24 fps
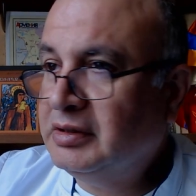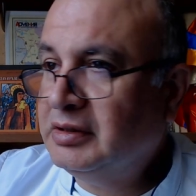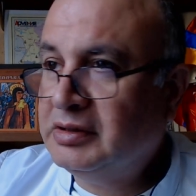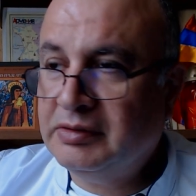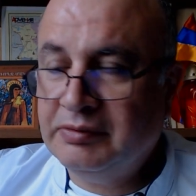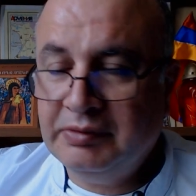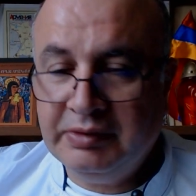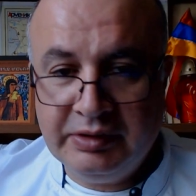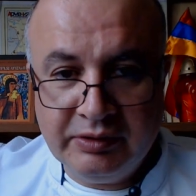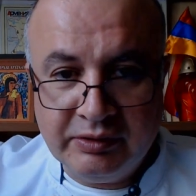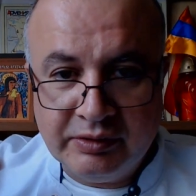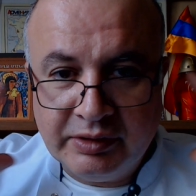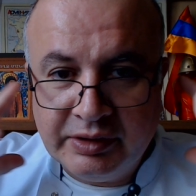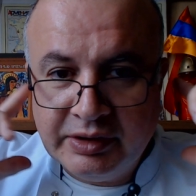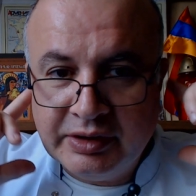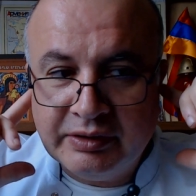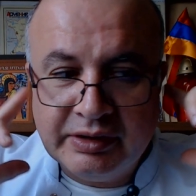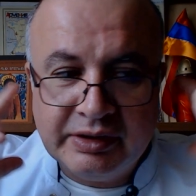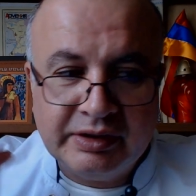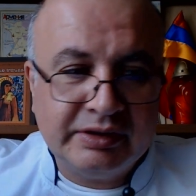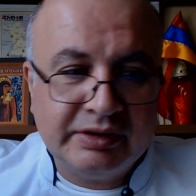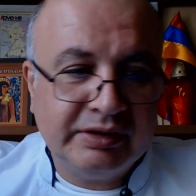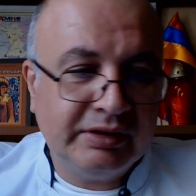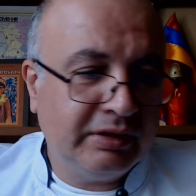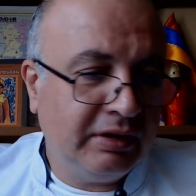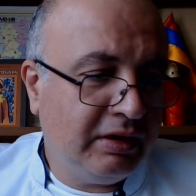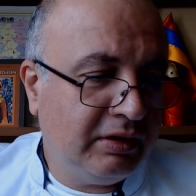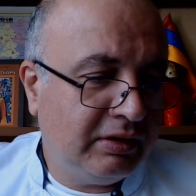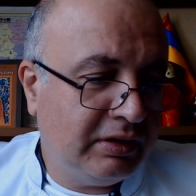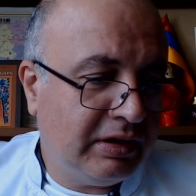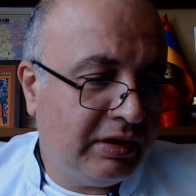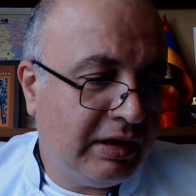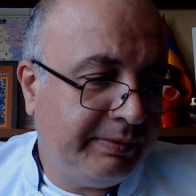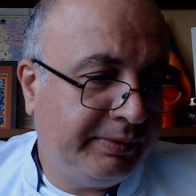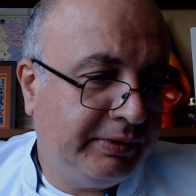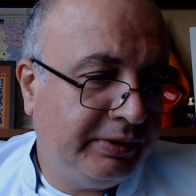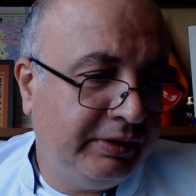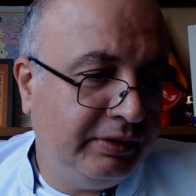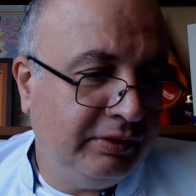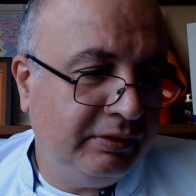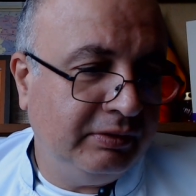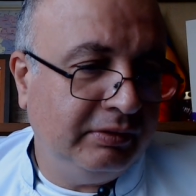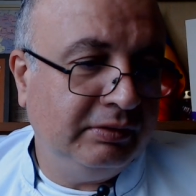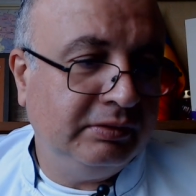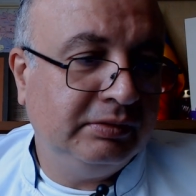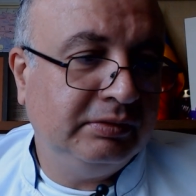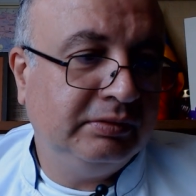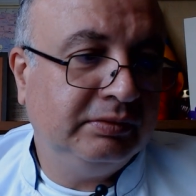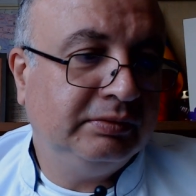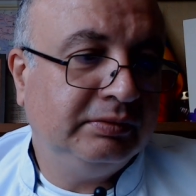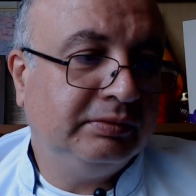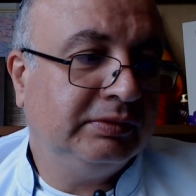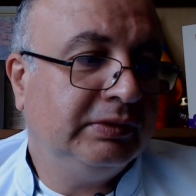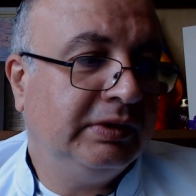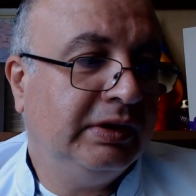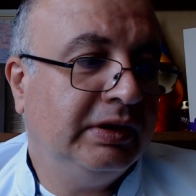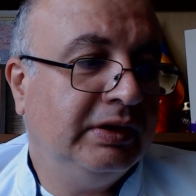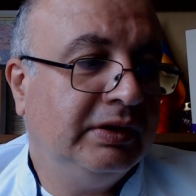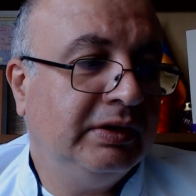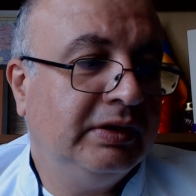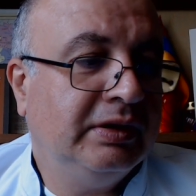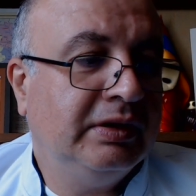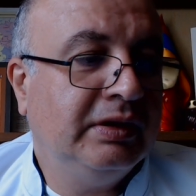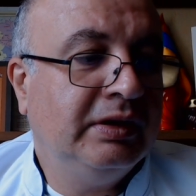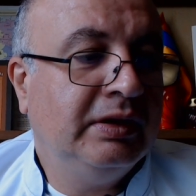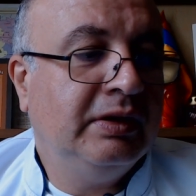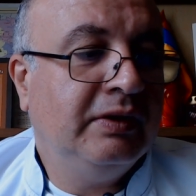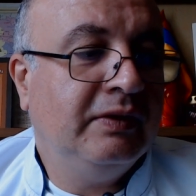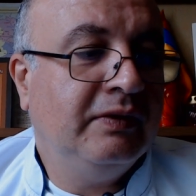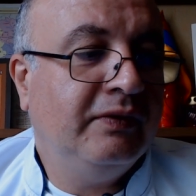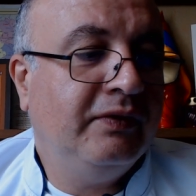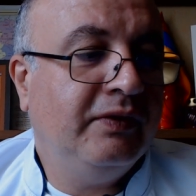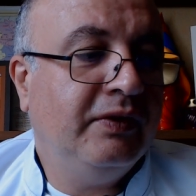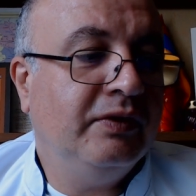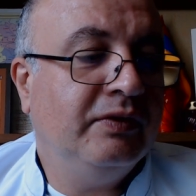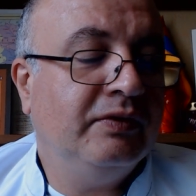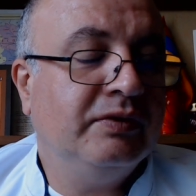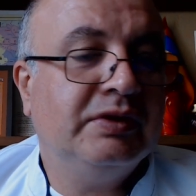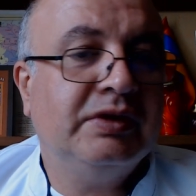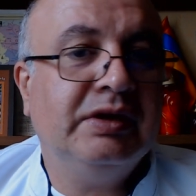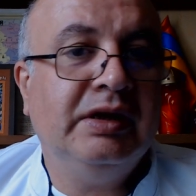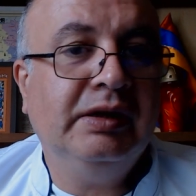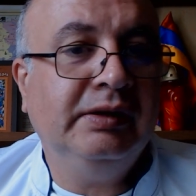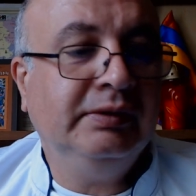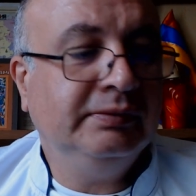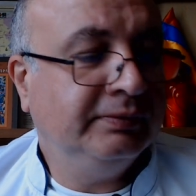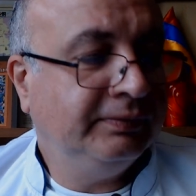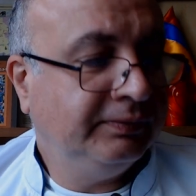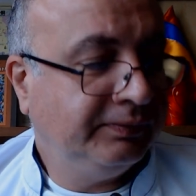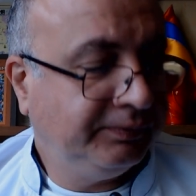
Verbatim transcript: As with your earrings, uh, up to you. Phones, huh?